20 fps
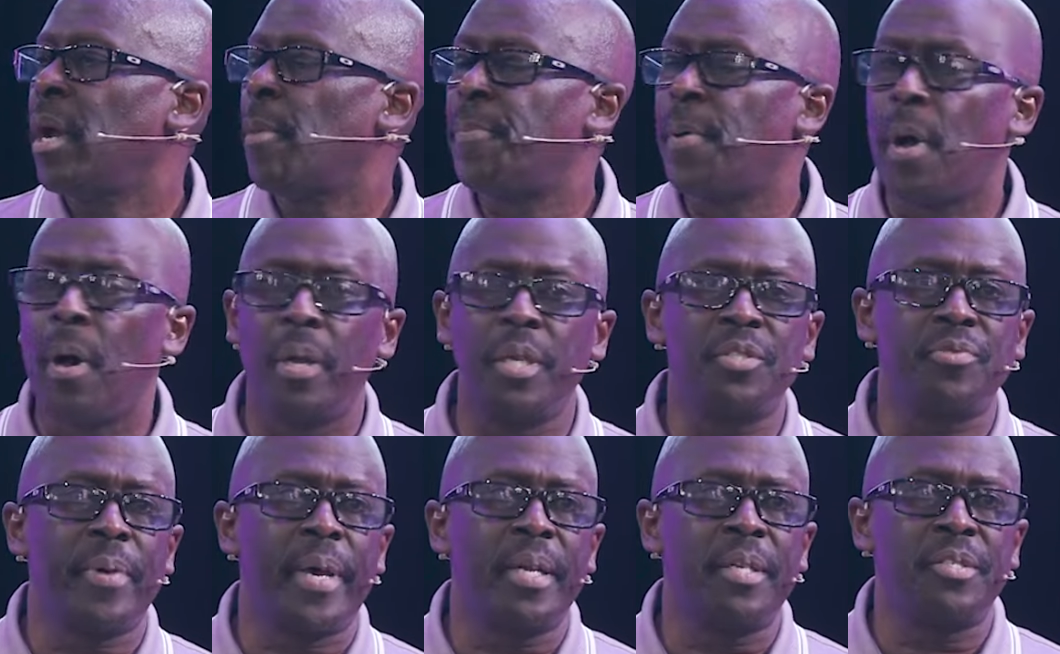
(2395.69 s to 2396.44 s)
Now, Paul
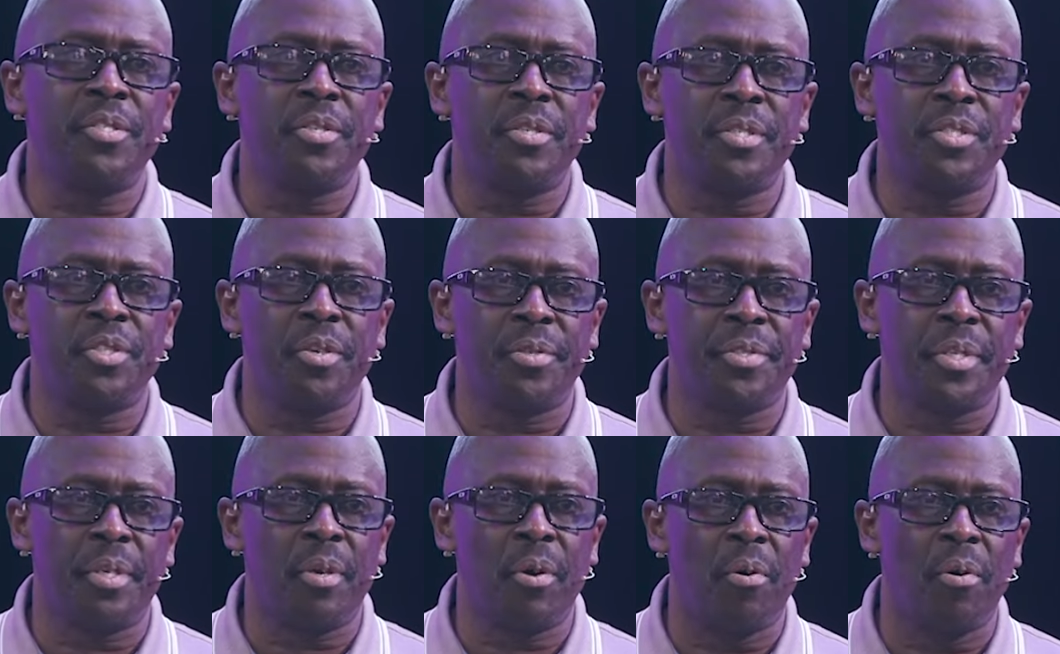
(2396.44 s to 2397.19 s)
is writing to the
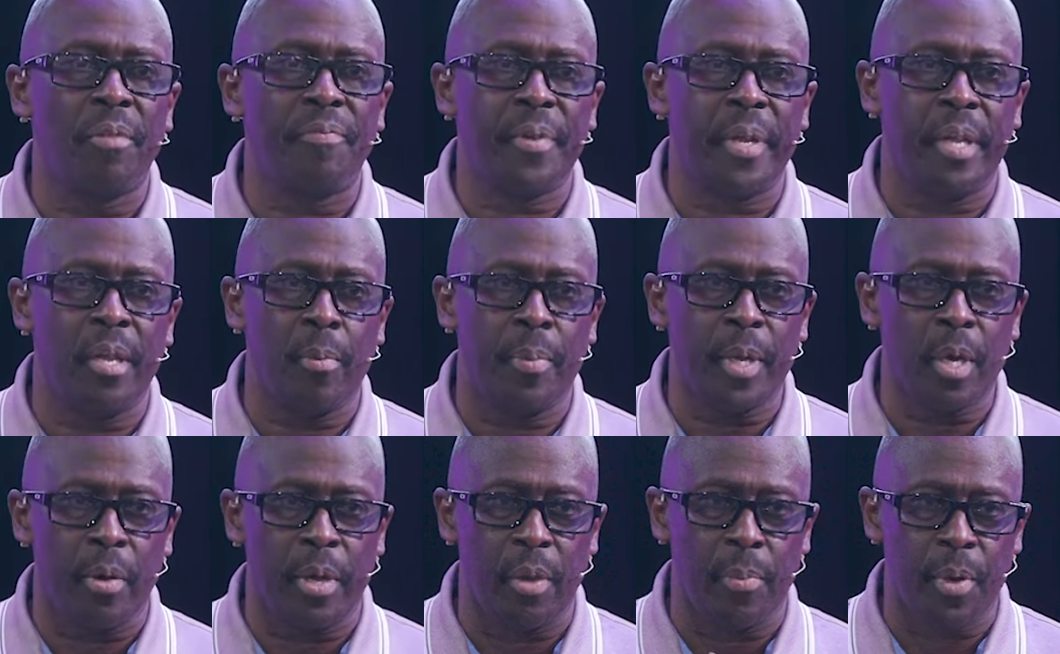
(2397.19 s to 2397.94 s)
church in Corinth. Now, here
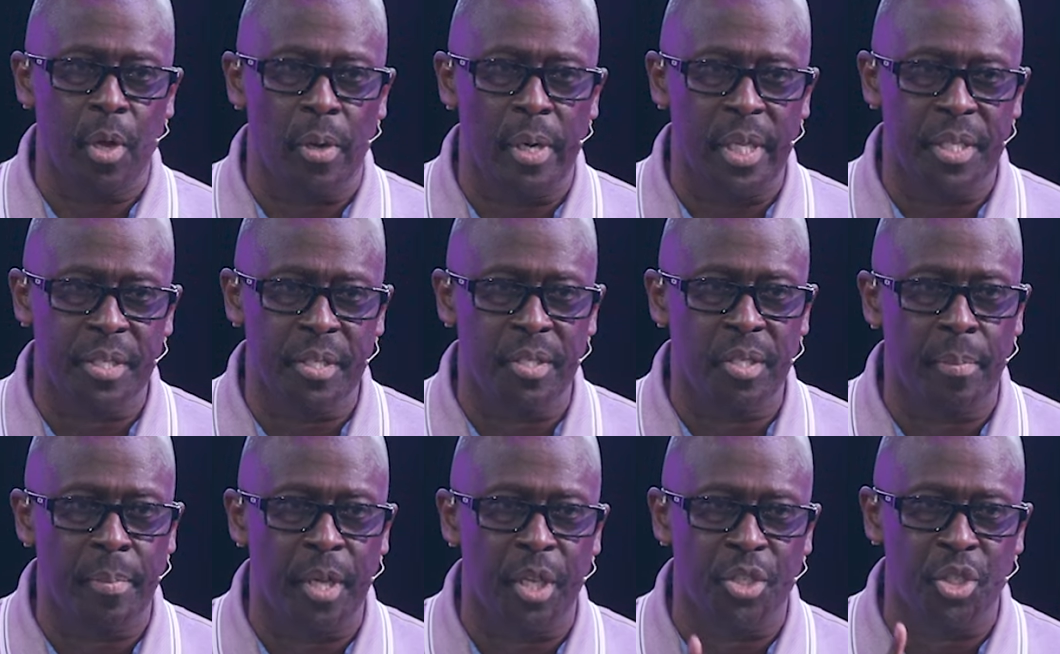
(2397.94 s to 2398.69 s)
we go. Listen
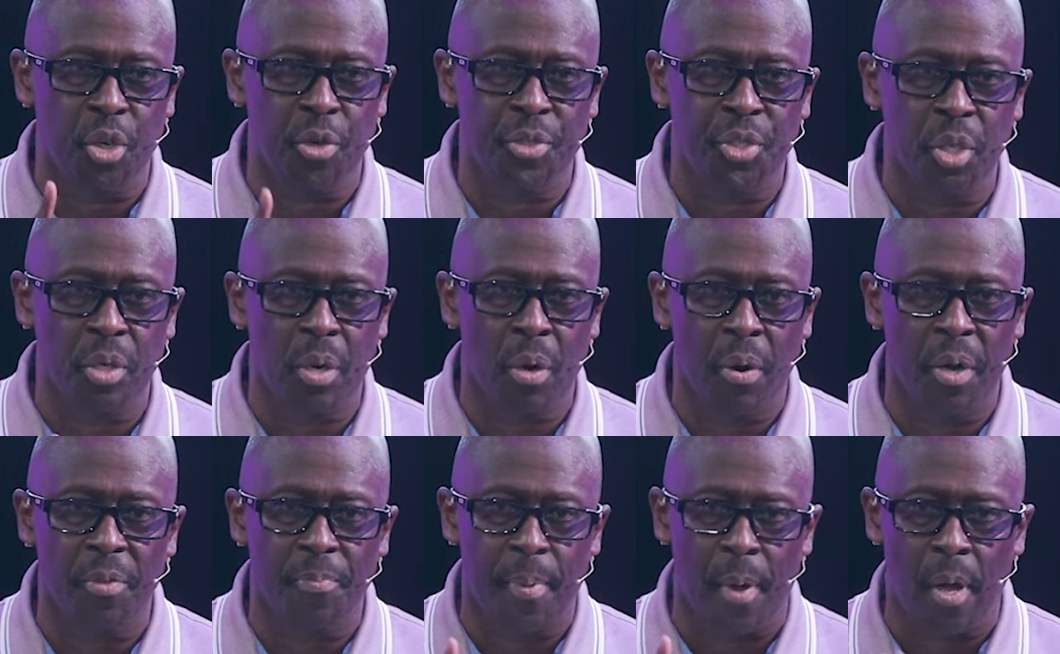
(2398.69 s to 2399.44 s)
to me. The church in
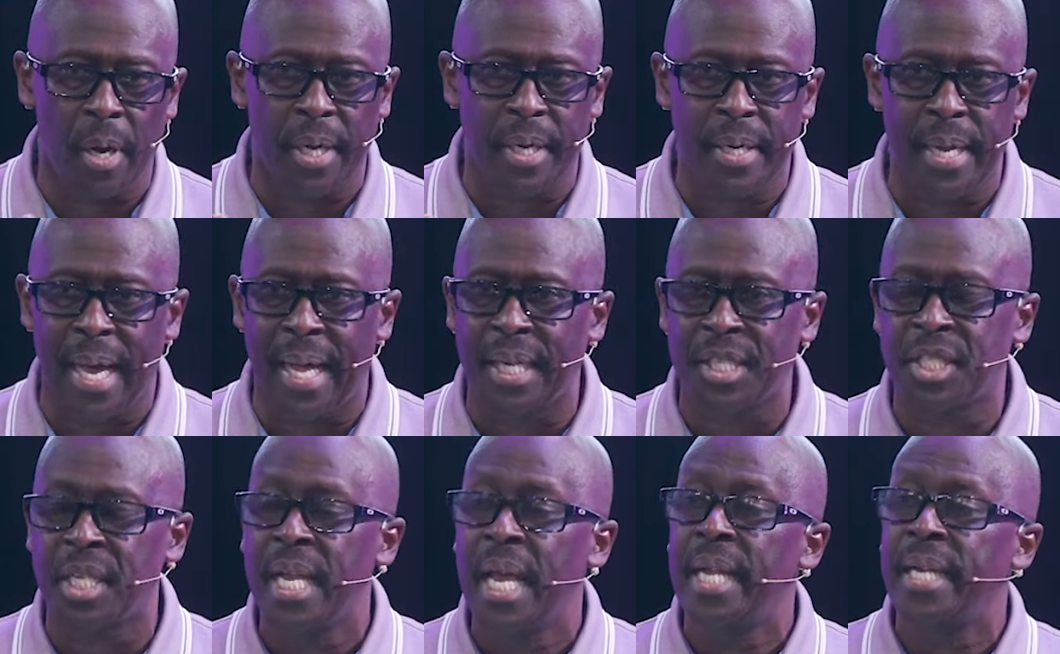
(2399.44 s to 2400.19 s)
Corinth, Paul
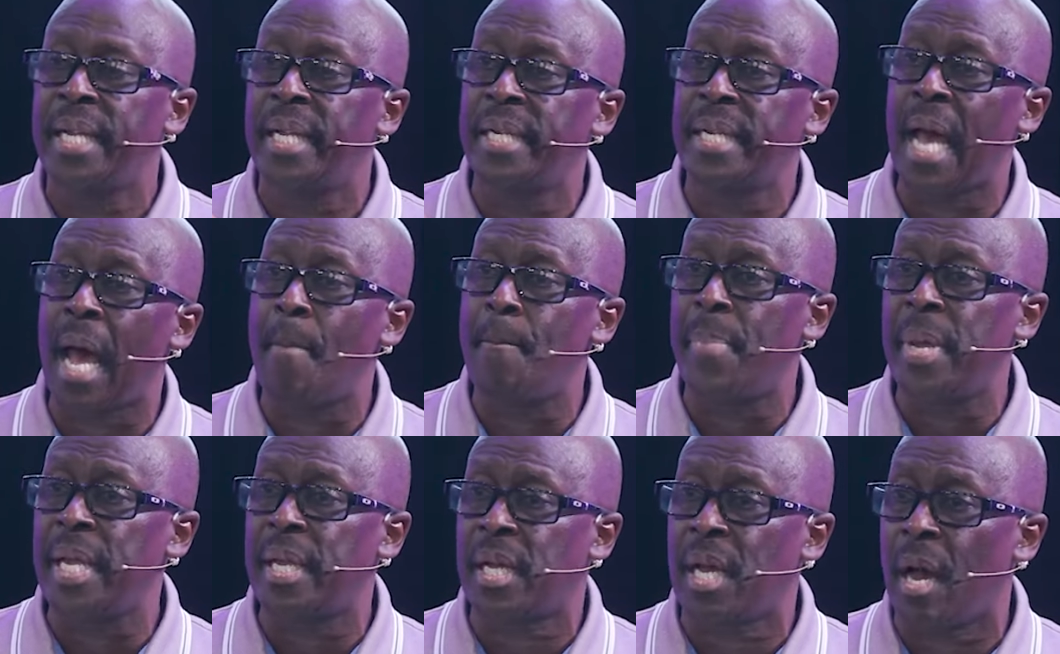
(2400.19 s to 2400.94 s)
acknowledged, did
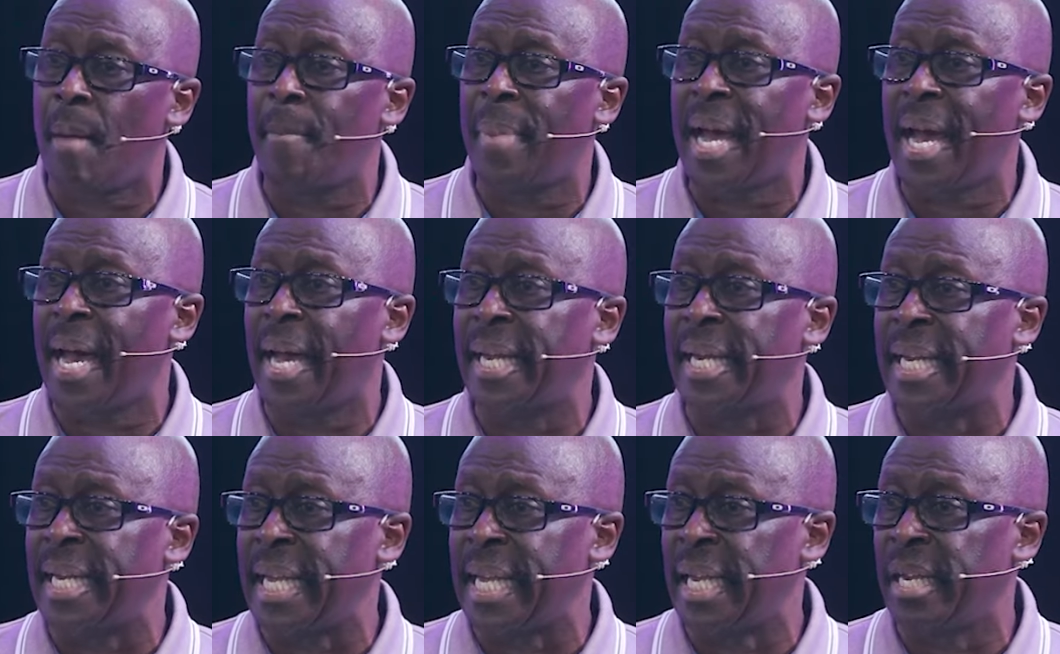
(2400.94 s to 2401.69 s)
not come
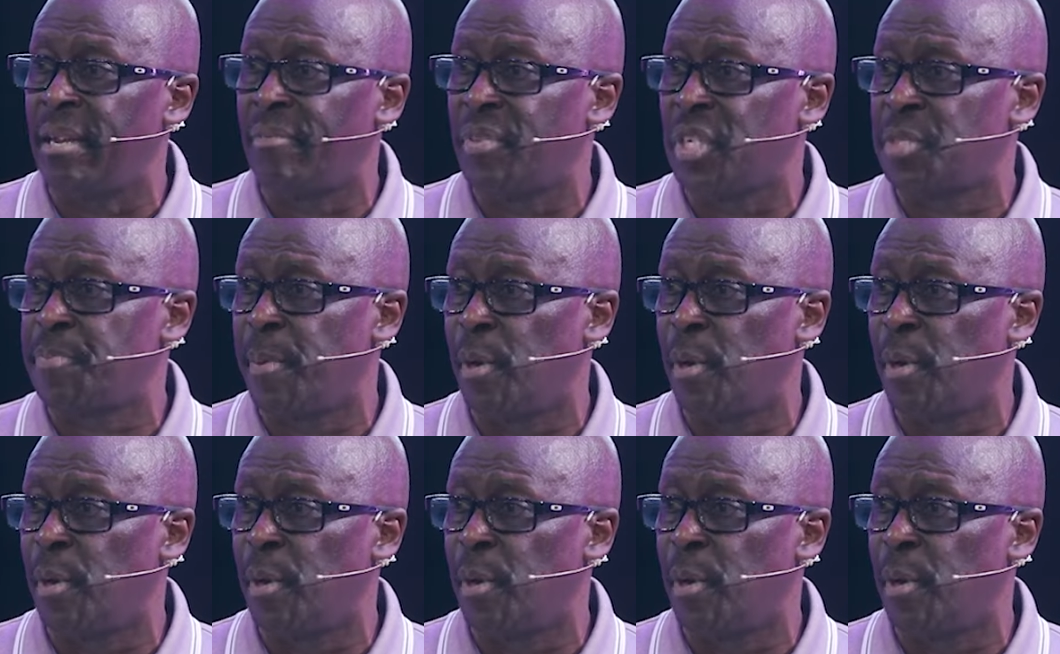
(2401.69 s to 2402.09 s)
behind in any of the